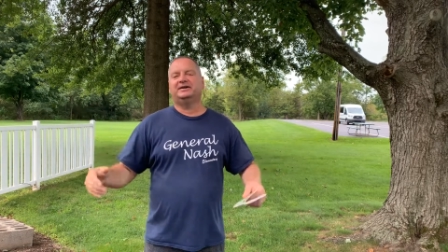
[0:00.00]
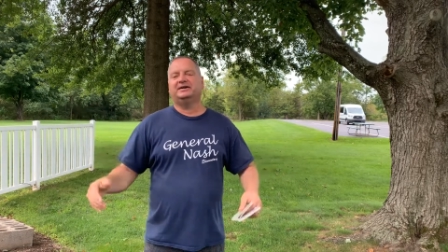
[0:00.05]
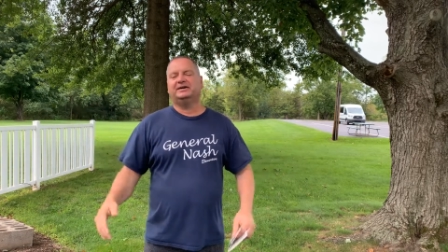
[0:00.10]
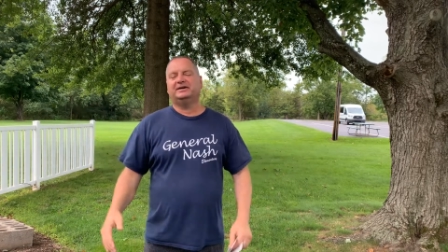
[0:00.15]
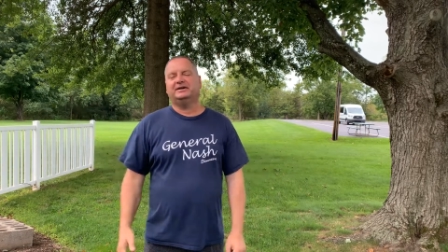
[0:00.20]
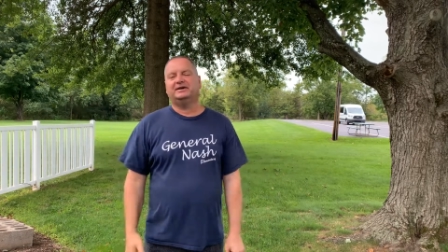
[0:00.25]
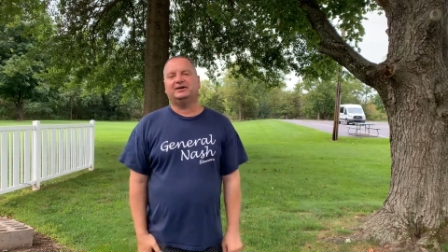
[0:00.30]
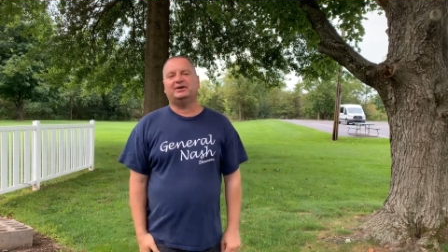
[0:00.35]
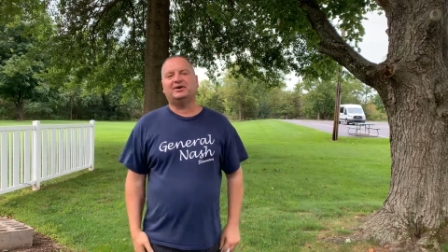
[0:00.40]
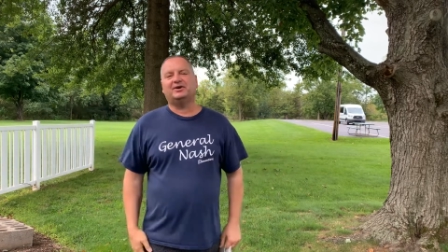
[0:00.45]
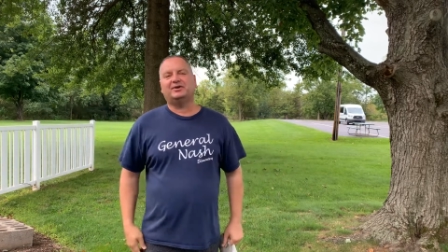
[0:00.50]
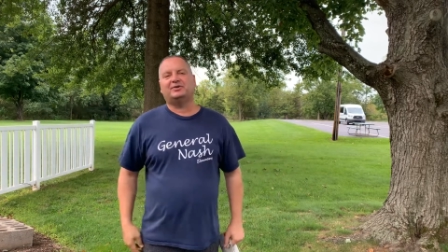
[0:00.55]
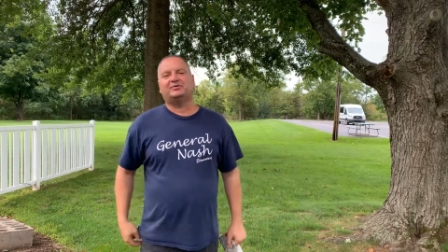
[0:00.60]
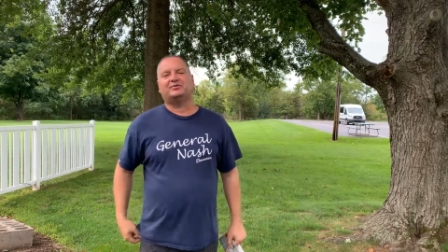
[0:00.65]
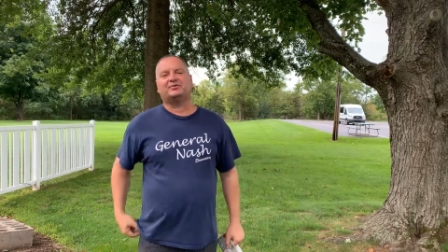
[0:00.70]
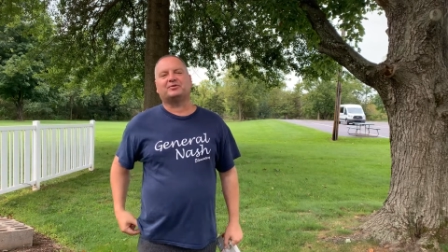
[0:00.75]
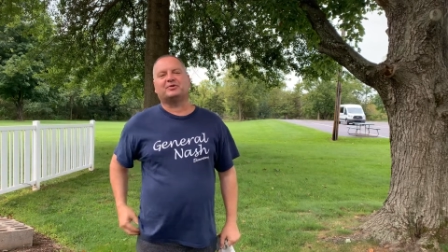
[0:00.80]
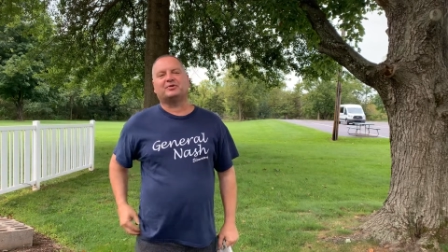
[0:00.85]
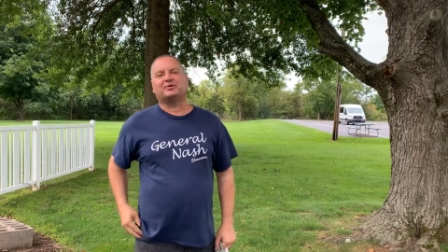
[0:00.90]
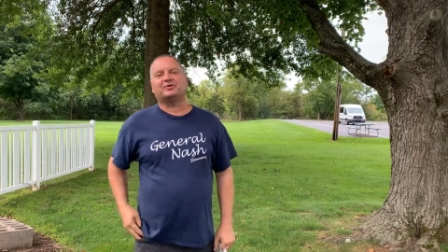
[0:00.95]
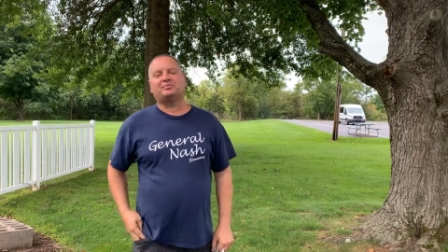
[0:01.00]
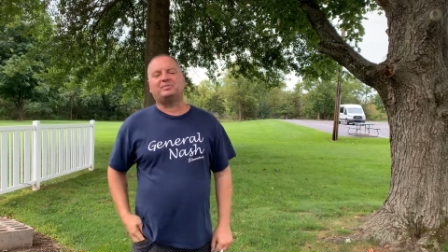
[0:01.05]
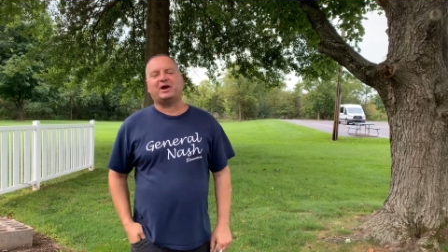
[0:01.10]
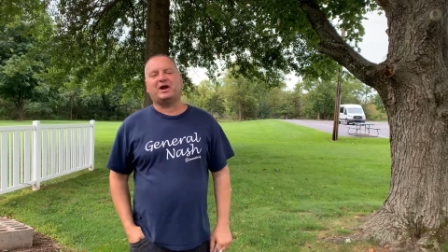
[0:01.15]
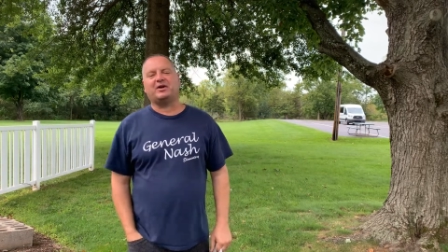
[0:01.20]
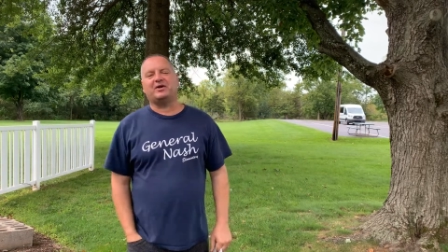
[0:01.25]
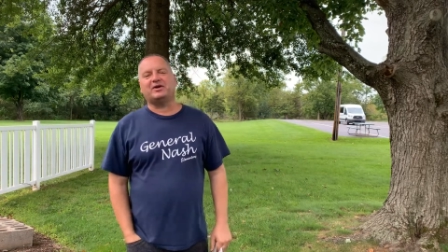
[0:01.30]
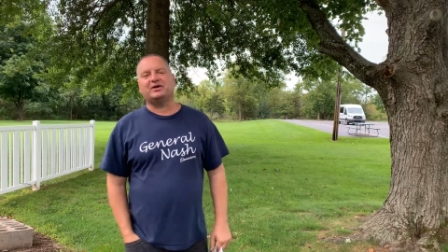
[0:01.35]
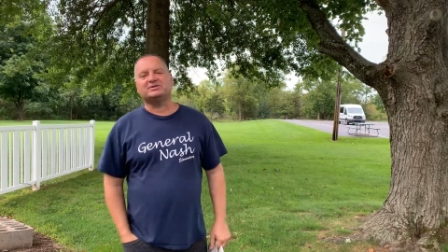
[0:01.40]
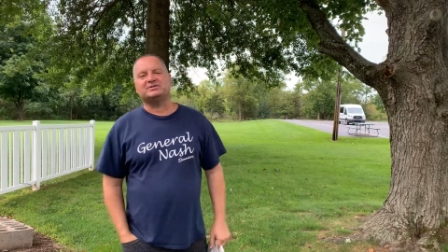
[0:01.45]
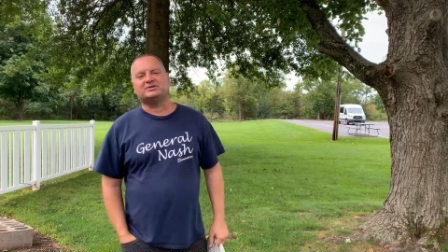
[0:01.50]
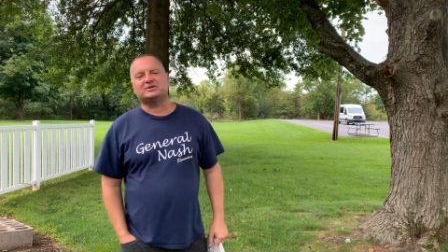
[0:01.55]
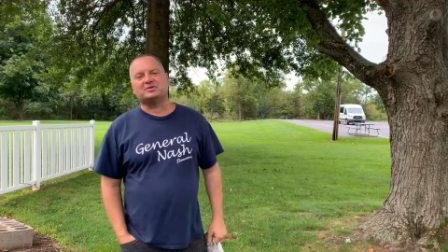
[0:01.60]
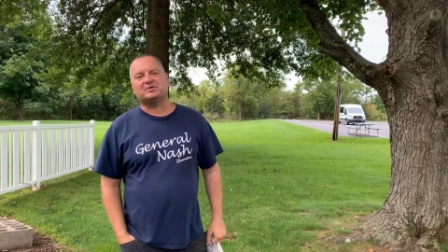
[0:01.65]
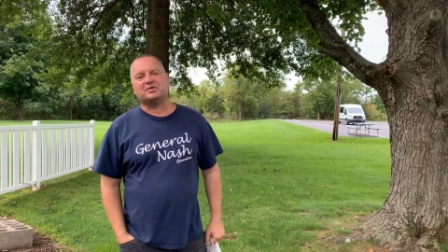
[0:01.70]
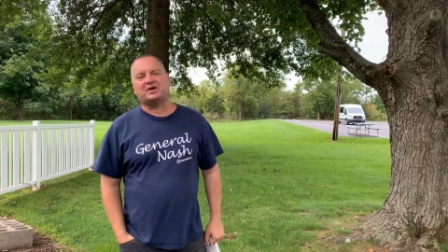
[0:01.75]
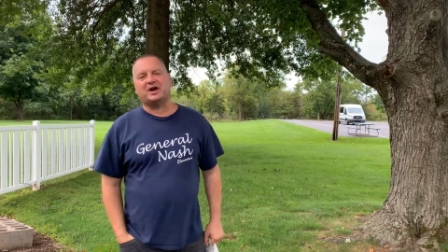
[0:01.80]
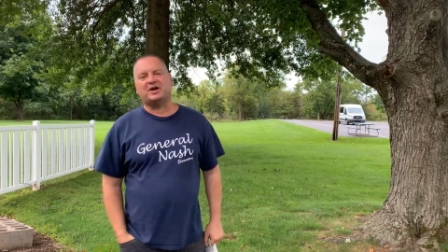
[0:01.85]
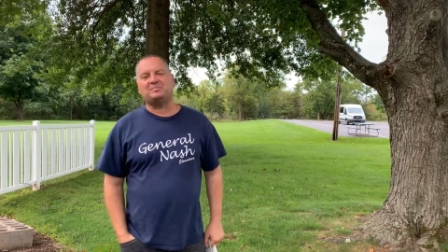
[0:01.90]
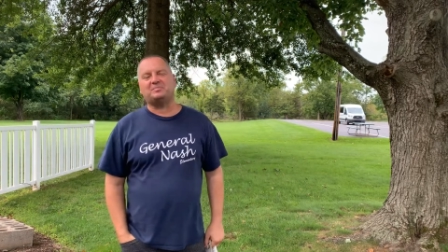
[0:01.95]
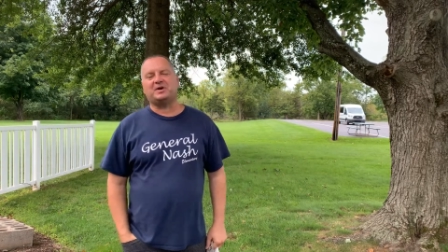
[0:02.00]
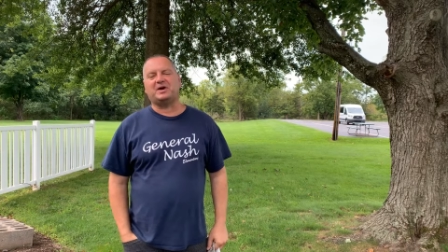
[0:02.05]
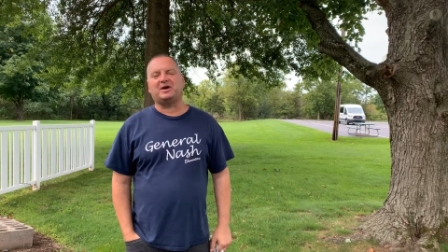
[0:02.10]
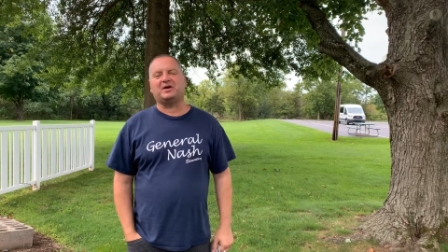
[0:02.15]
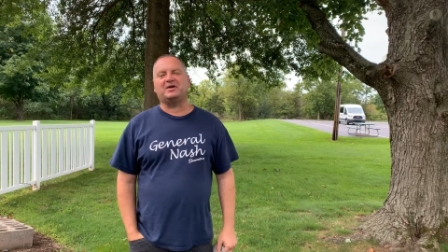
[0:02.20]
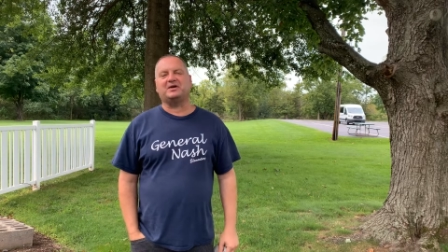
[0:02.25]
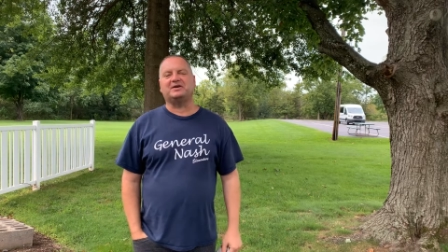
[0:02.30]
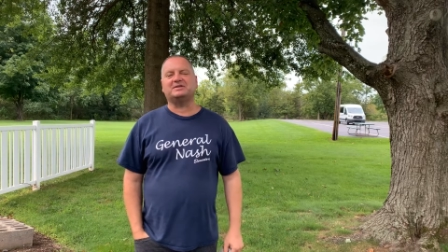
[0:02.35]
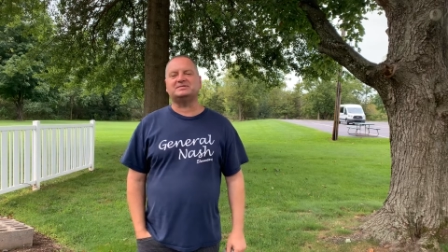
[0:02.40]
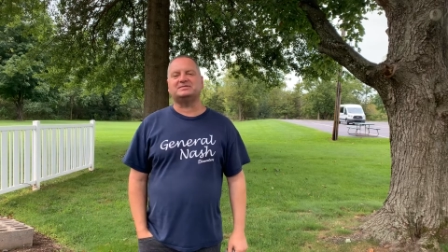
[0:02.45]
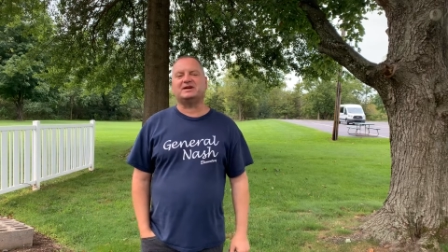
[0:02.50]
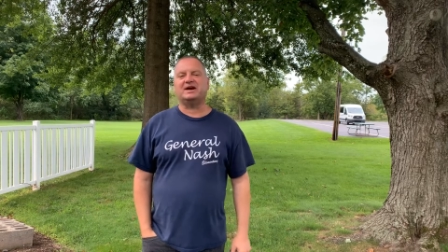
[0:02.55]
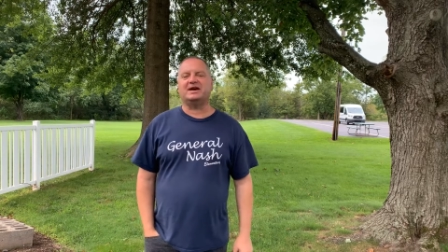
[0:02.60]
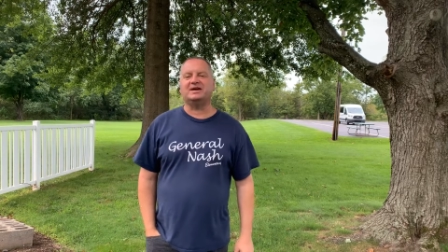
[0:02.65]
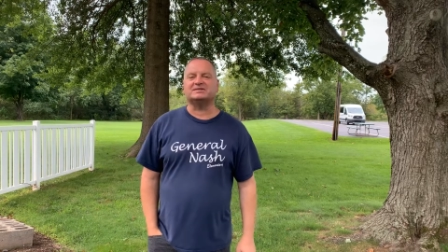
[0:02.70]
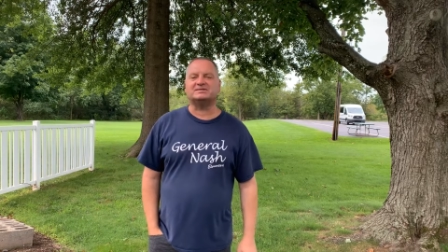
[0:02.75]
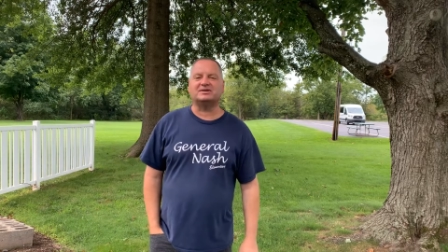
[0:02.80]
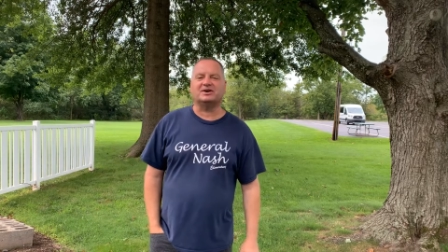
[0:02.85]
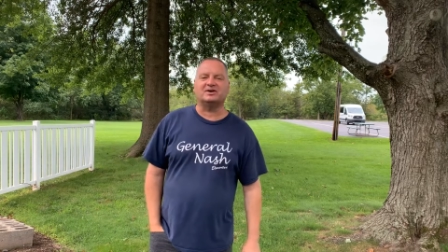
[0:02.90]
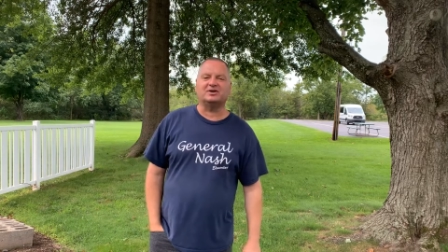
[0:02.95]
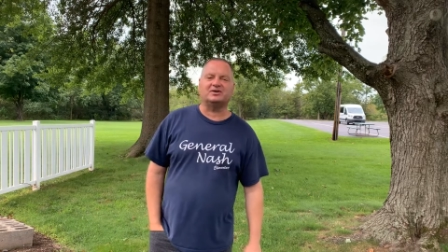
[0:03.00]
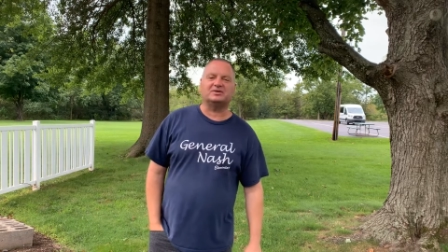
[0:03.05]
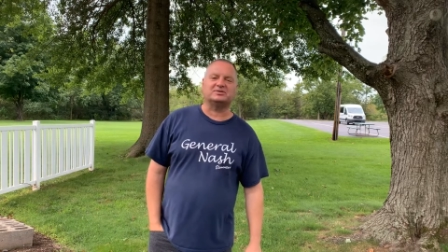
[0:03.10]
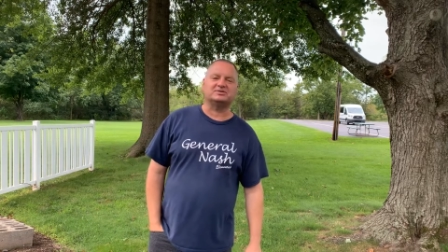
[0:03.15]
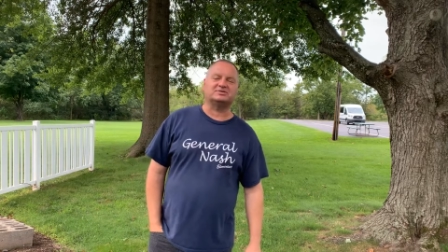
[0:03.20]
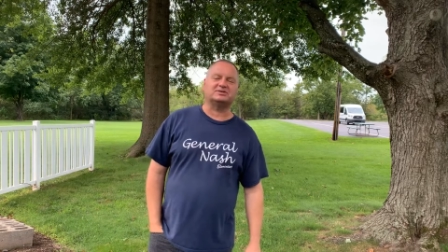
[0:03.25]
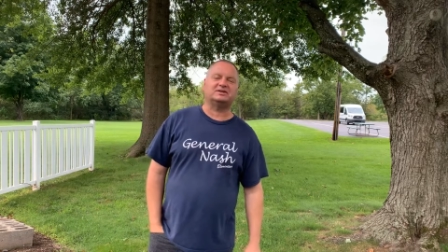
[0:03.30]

you know, for parents and grandparents, aunts, uncles,